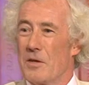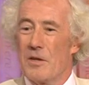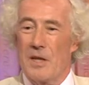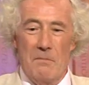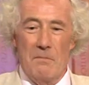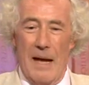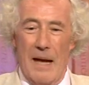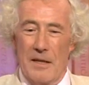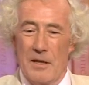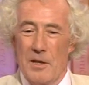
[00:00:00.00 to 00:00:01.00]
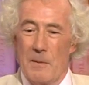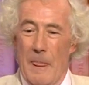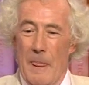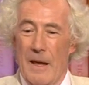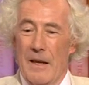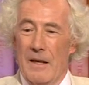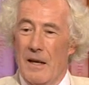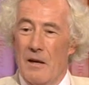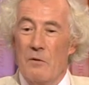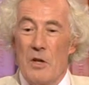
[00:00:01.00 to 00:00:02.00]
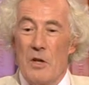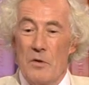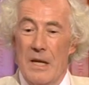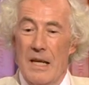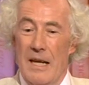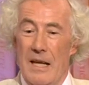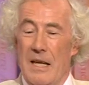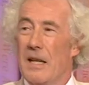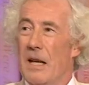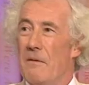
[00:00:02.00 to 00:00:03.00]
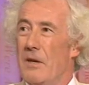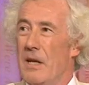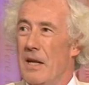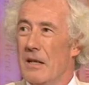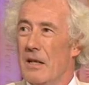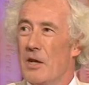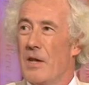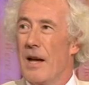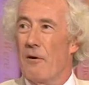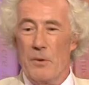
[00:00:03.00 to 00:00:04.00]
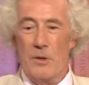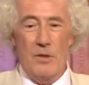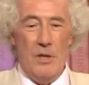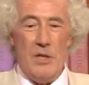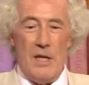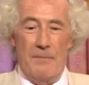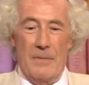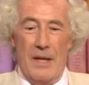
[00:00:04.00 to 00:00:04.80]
VI's madness, which really gave the English their opportunity.